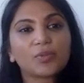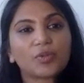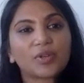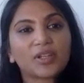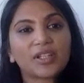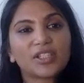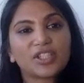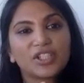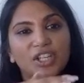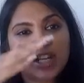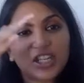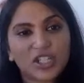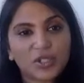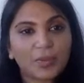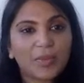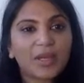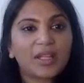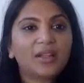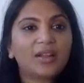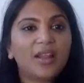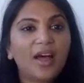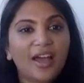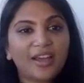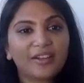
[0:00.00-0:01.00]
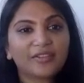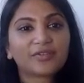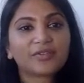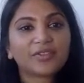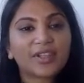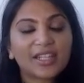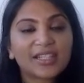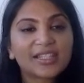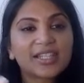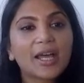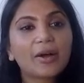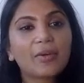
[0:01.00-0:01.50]
Can change my life.
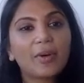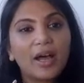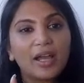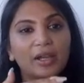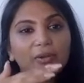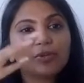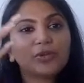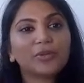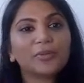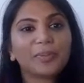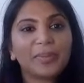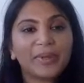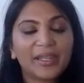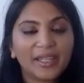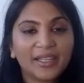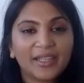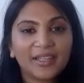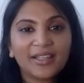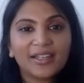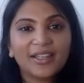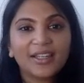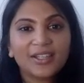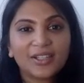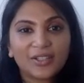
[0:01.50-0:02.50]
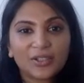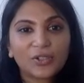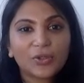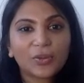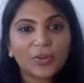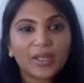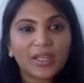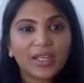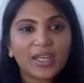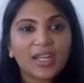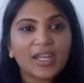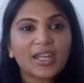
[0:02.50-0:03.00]
That's how I would be
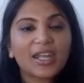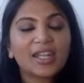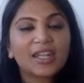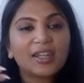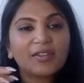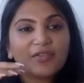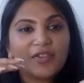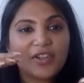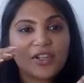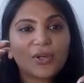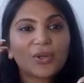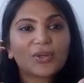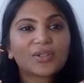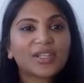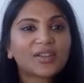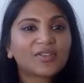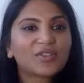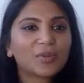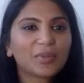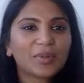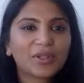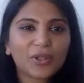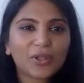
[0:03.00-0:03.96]
doing it. And the videos have to be